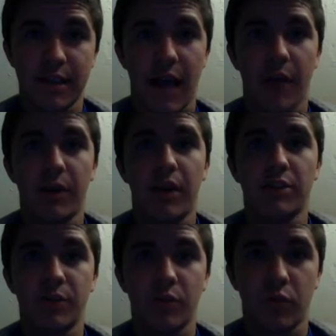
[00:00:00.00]
how it
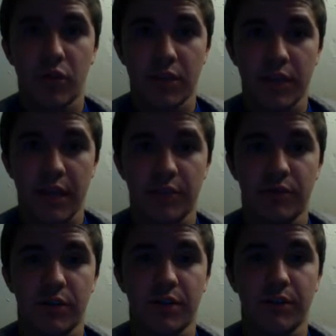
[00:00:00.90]
actually works, and its
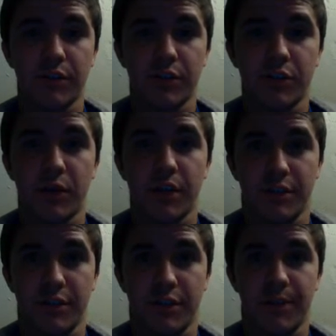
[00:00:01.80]
relatively short
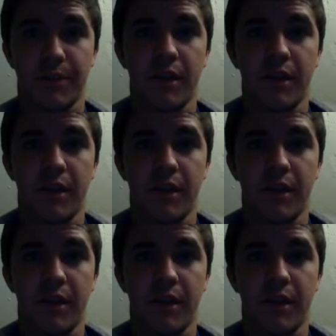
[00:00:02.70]
history.